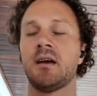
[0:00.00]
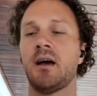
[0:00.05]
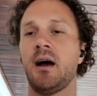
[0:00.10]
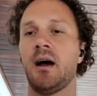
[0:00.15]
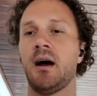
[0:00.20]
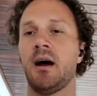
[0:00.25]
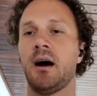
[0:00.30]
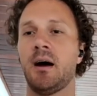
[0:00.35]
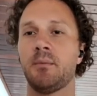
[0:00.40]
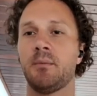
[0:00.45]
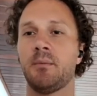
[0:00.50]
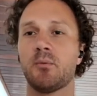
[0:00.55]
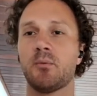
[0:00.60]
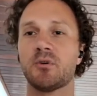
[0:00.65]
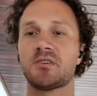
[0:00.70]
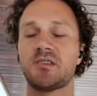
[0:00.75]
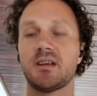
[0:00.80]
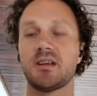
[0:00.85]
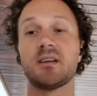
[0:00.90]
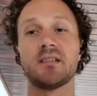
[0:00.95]
and
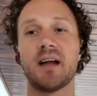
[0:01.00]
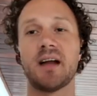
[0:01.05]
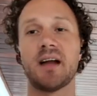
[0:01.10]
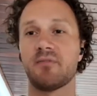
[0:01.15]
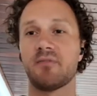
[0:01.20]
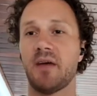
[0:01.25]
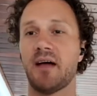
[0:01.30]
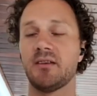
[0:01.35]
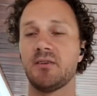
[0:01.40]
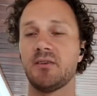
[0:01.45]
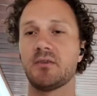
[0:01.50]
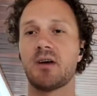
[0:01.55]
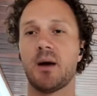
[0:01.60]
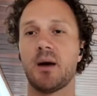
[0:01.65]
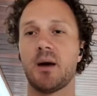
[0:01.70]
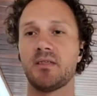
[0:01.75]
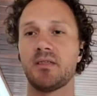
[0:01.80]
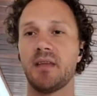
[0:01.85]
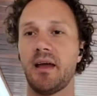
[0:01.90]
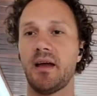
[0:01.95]
we're seeing a lot of value
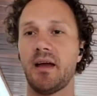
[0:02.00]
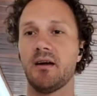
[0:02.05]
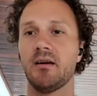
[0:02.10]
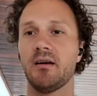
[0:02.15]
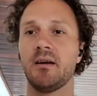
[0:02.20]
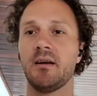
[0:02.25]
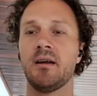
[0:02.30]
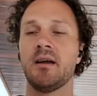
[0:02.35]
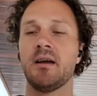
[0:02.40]
coming there.